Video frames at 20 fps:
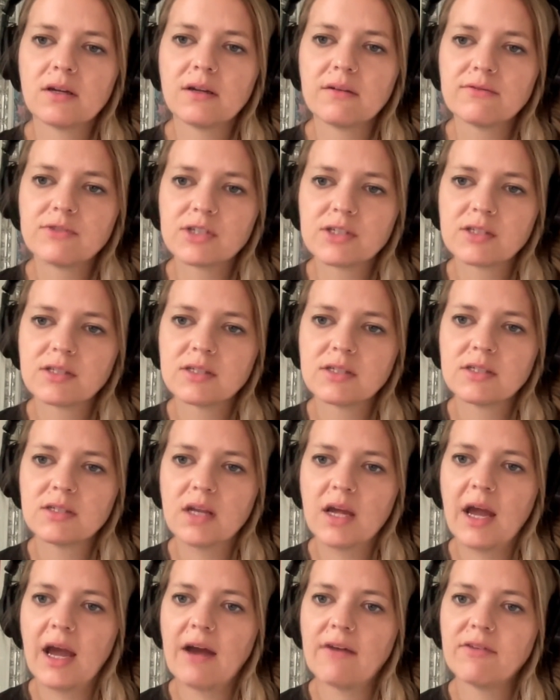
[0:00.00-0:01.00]
of just
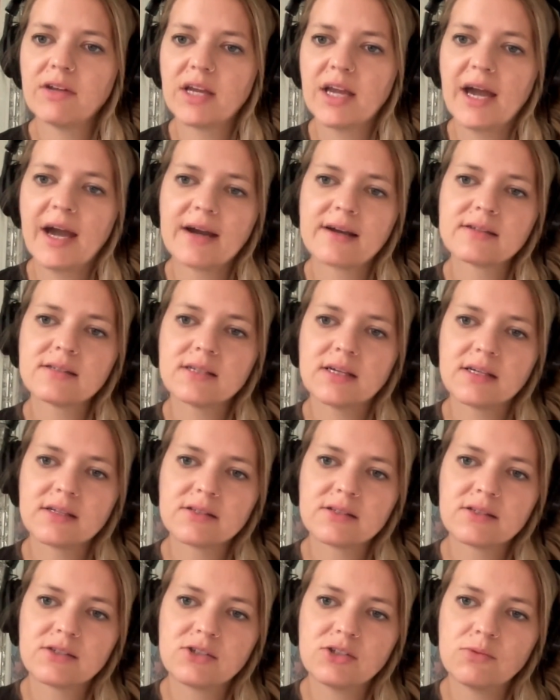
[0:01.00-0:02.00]
having
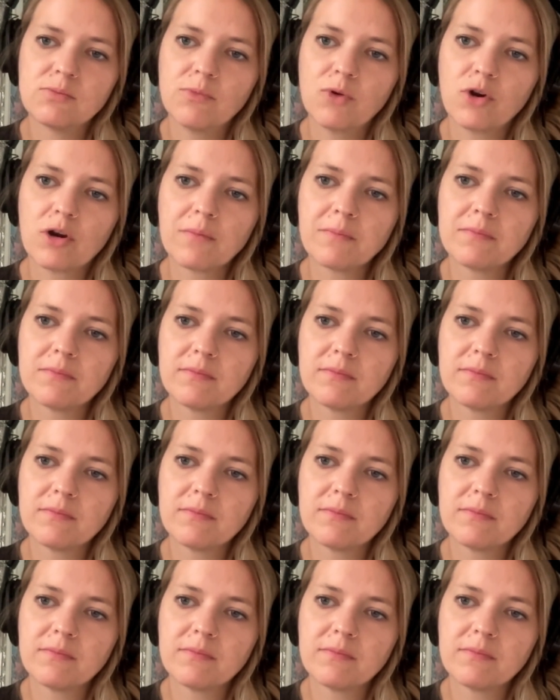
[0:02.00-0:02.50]
access to more